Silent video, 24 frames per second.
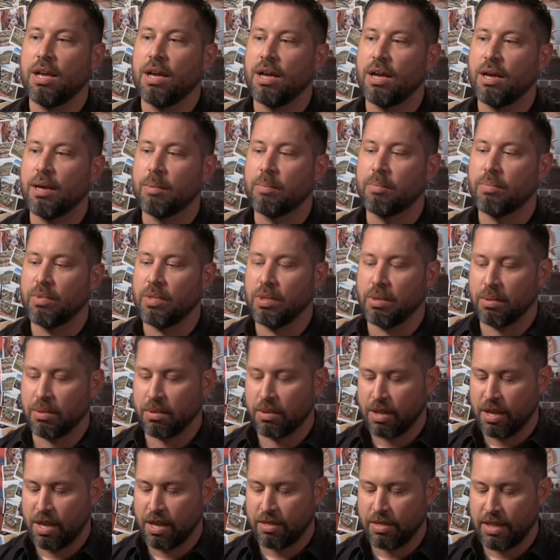The
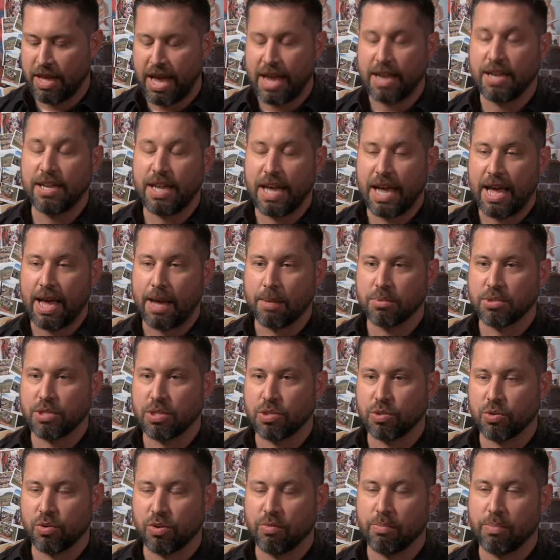end caps, the
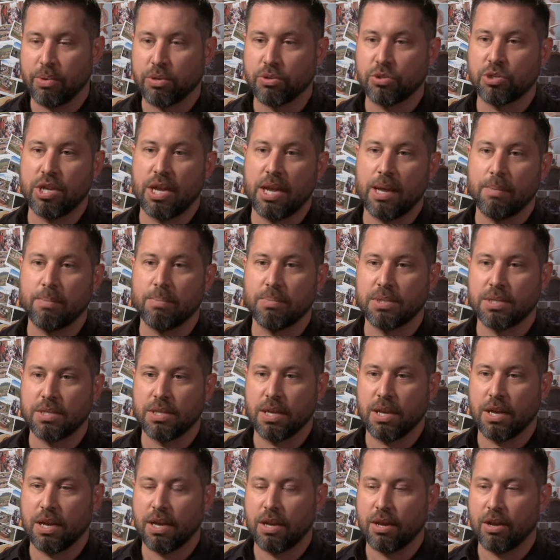sort of boat shapes
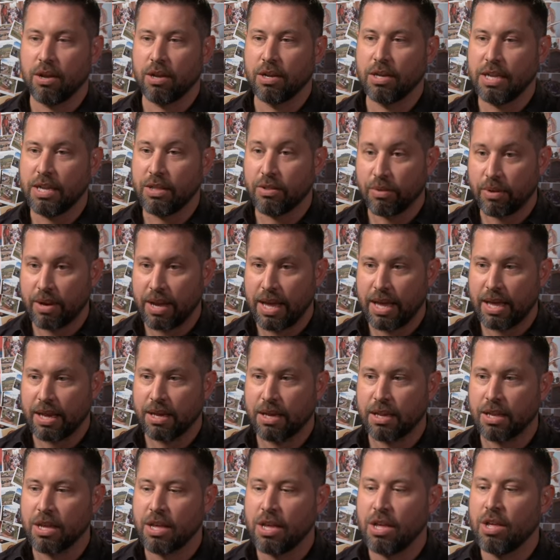on either
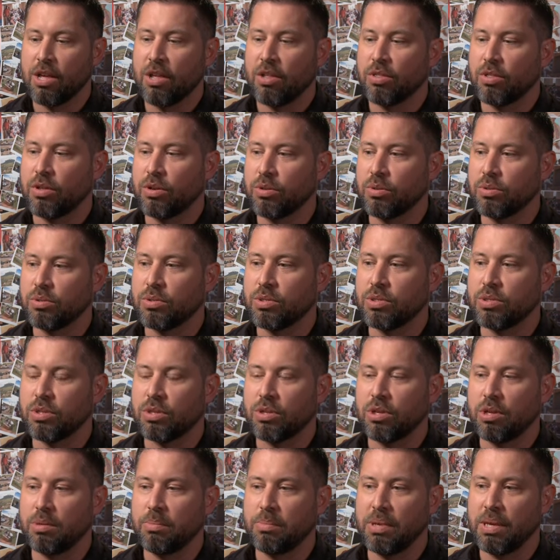end, those could